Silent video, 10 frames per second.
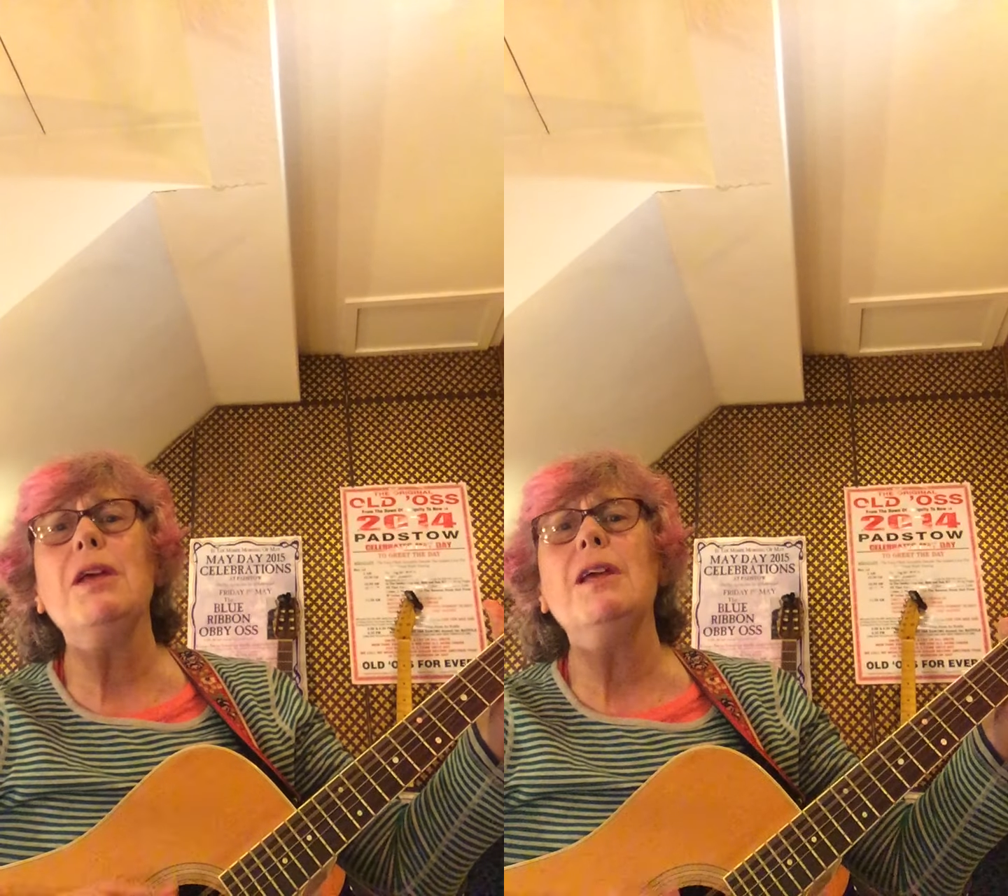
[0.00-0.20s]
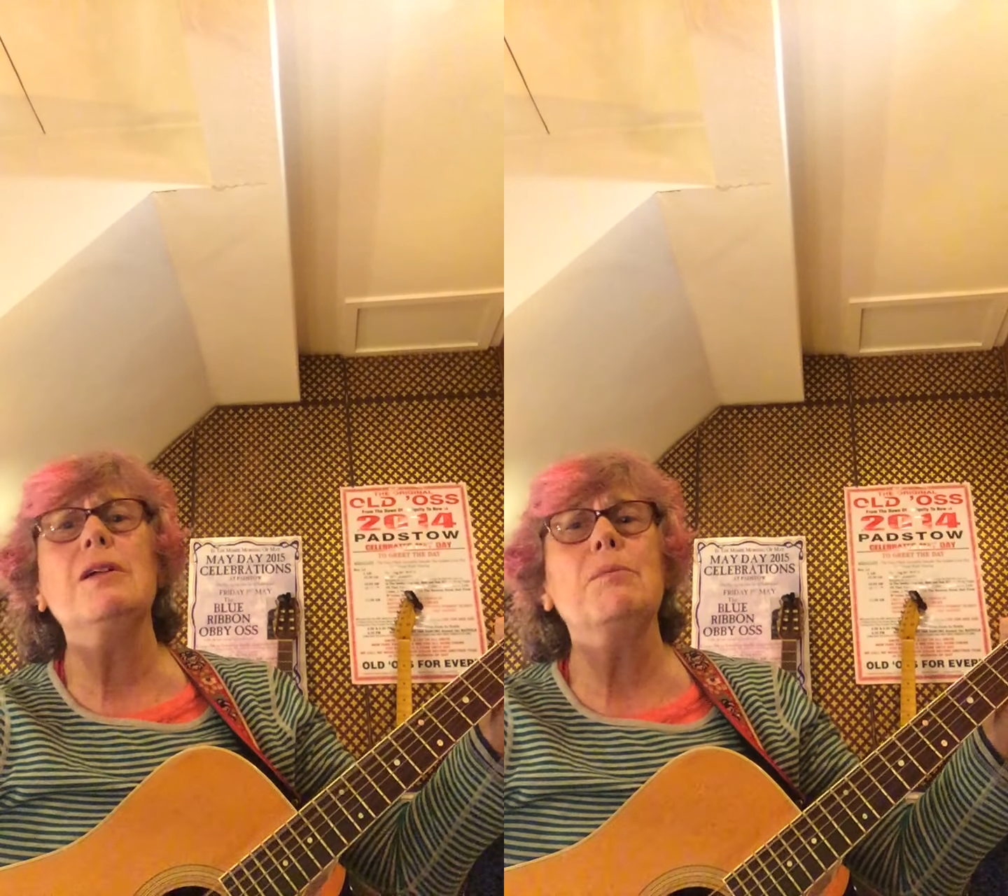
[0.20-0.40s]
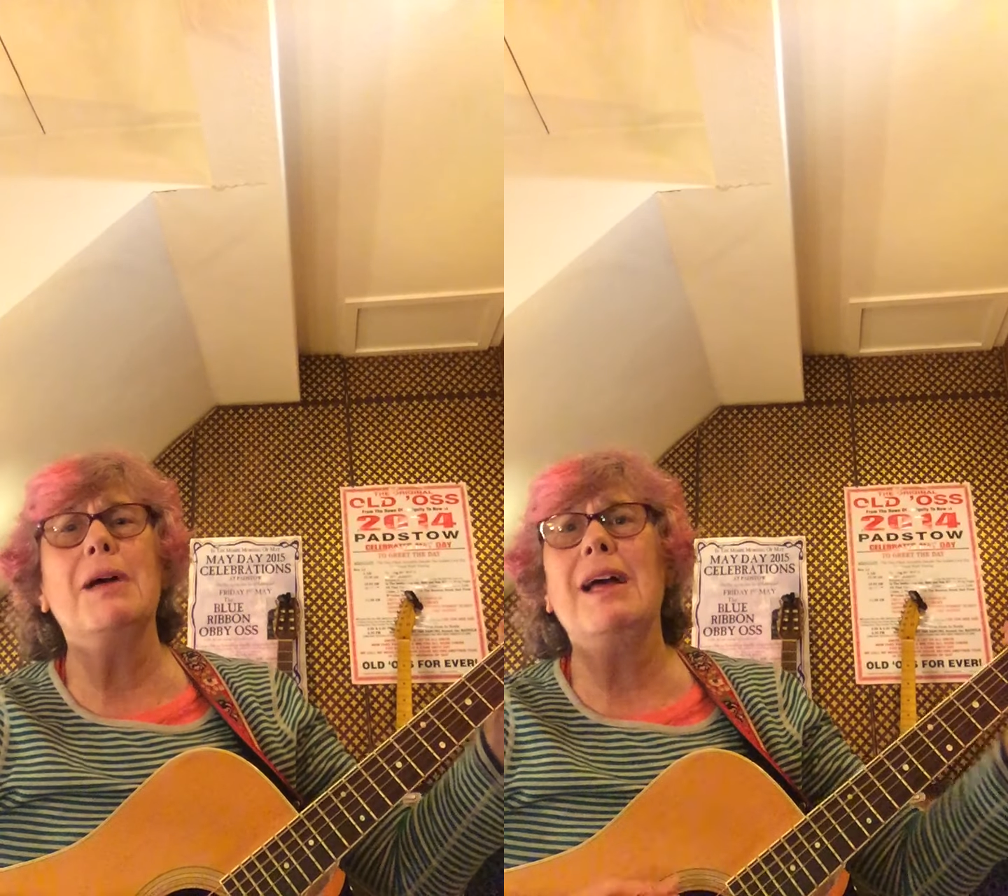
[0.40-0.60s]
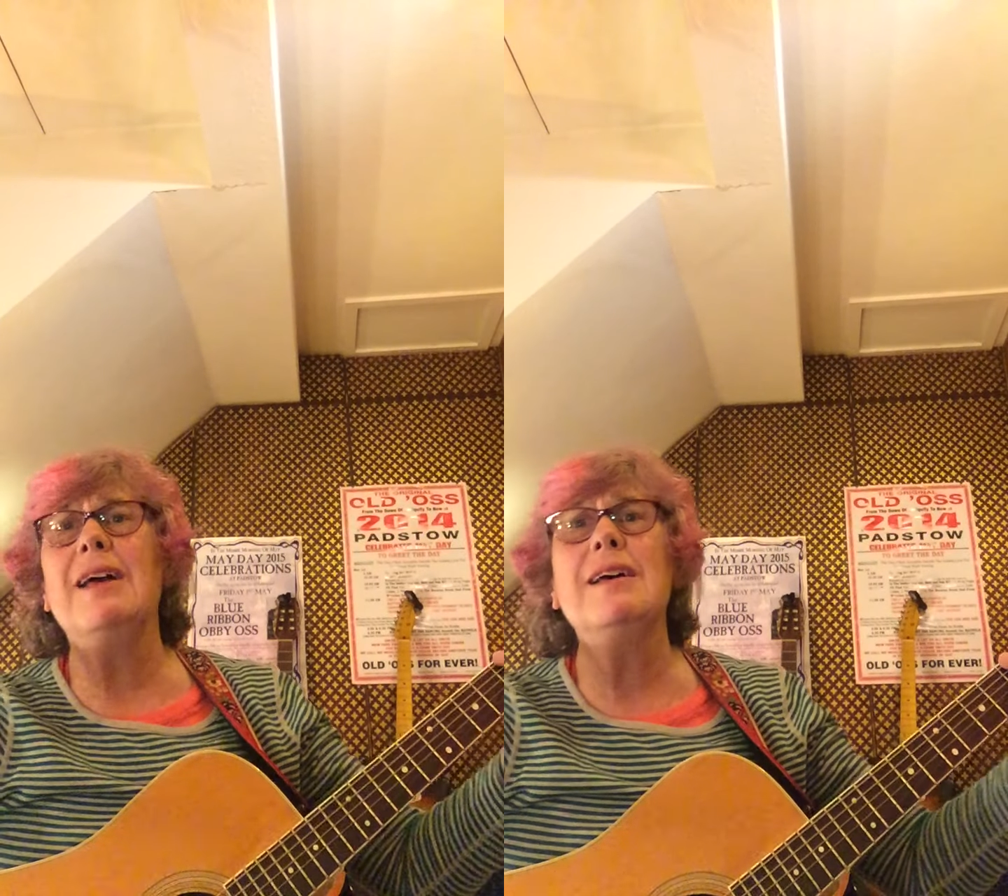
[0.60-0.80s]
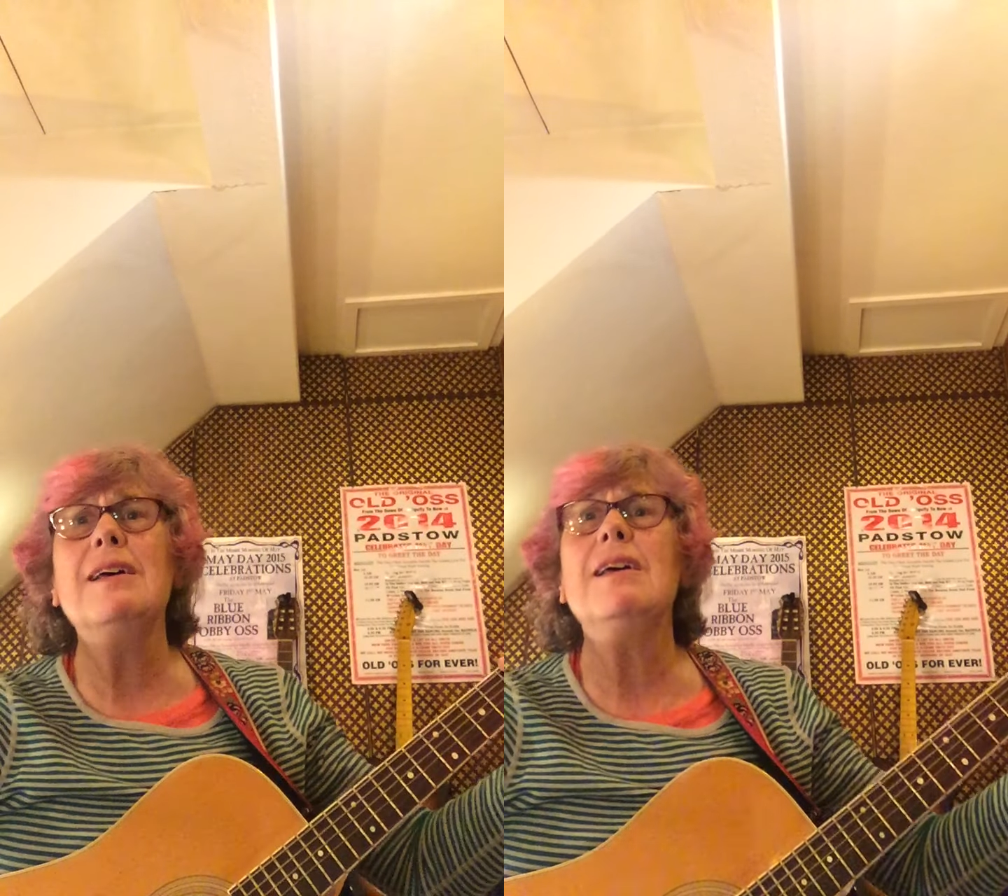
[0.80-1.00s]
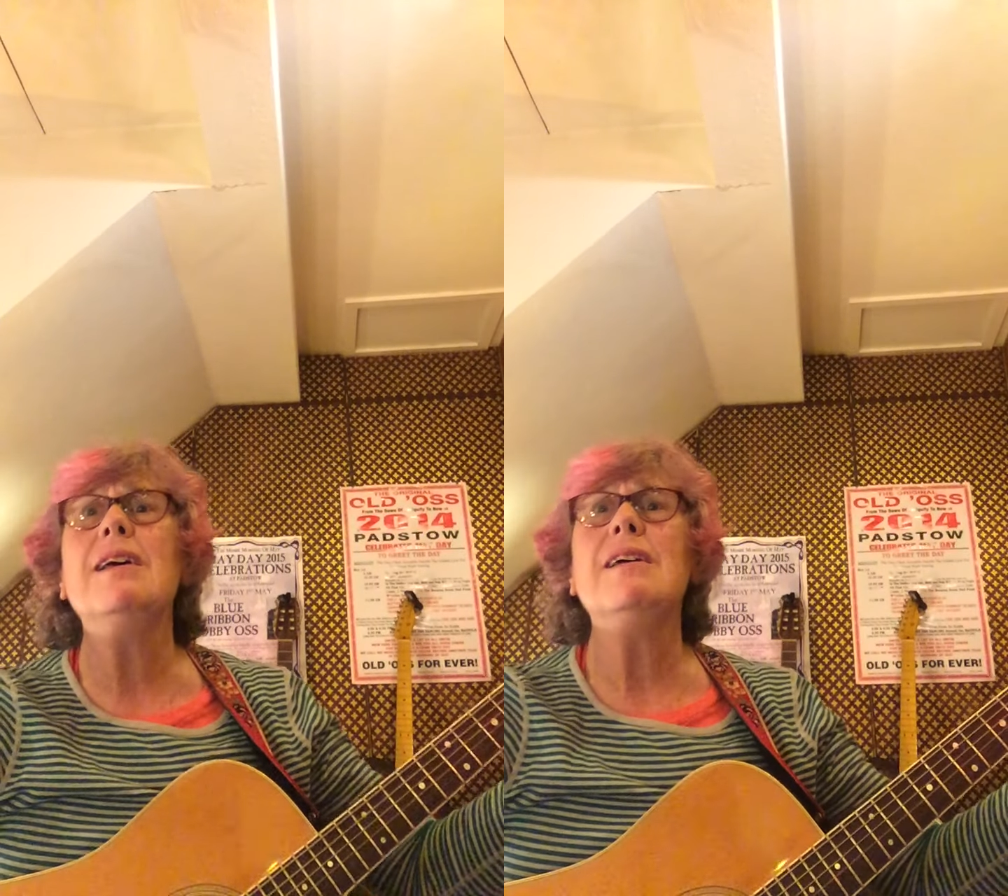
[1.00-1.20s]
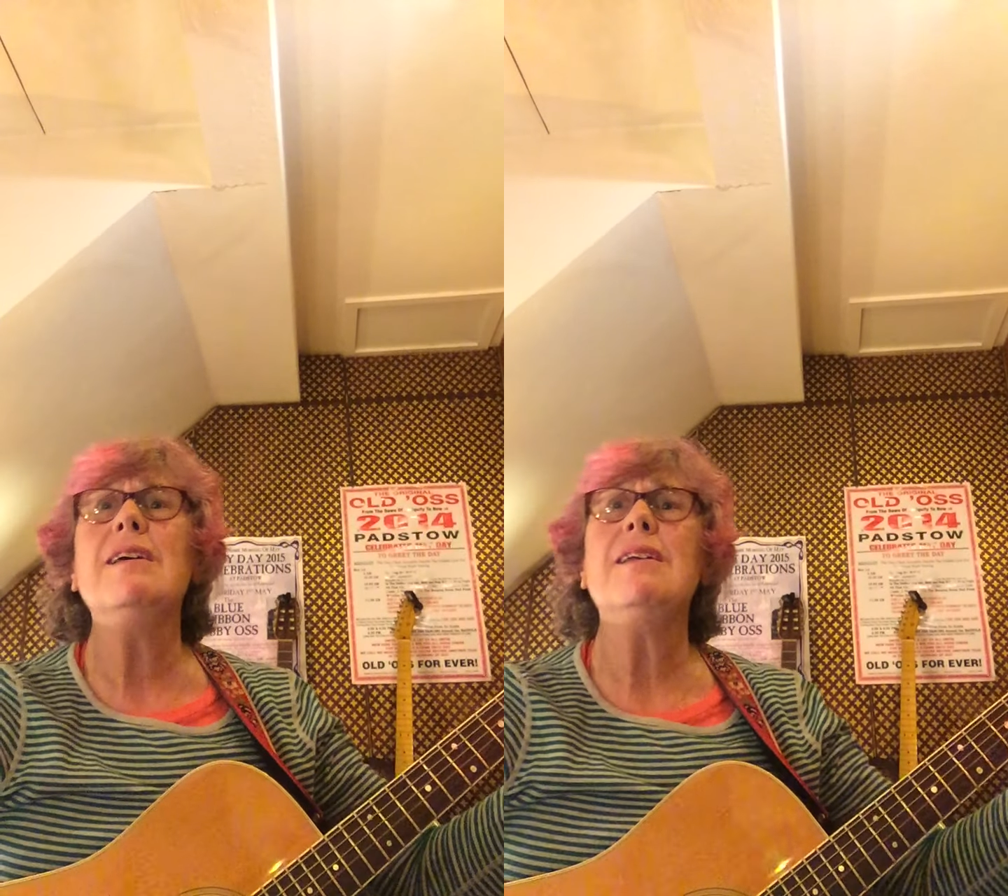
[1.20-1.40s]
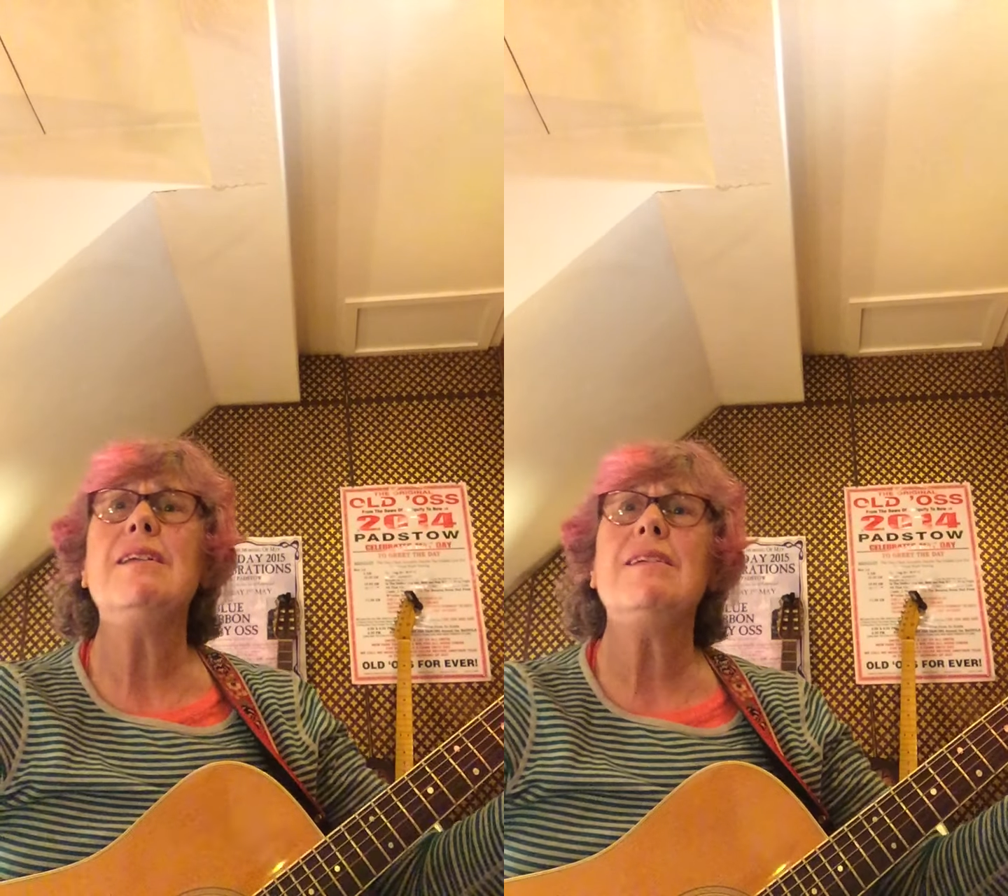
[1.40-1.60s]
peal
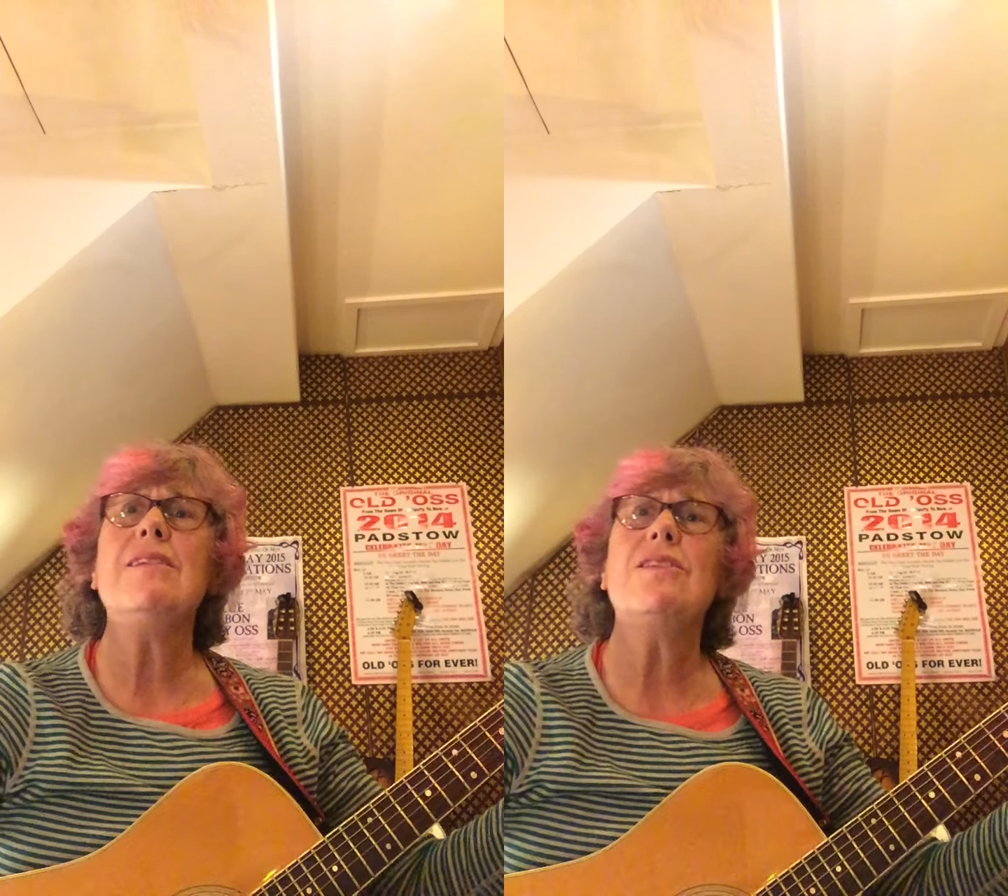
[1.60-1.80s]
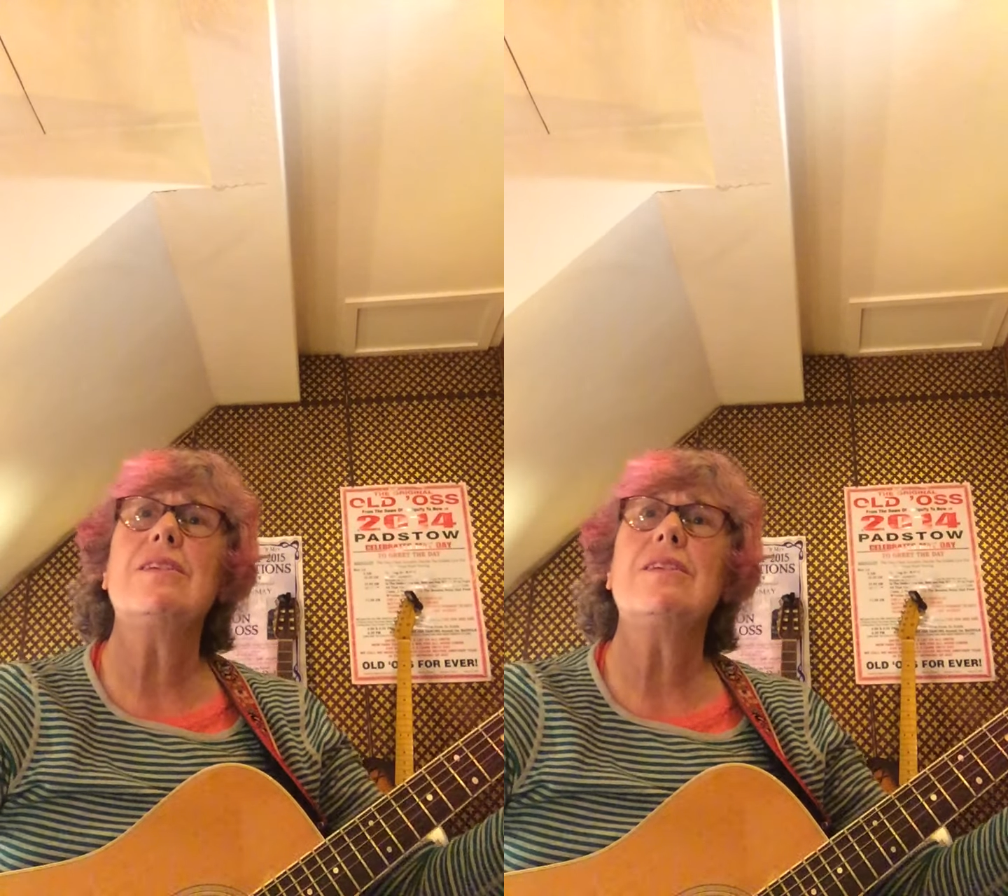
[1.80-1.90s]
band.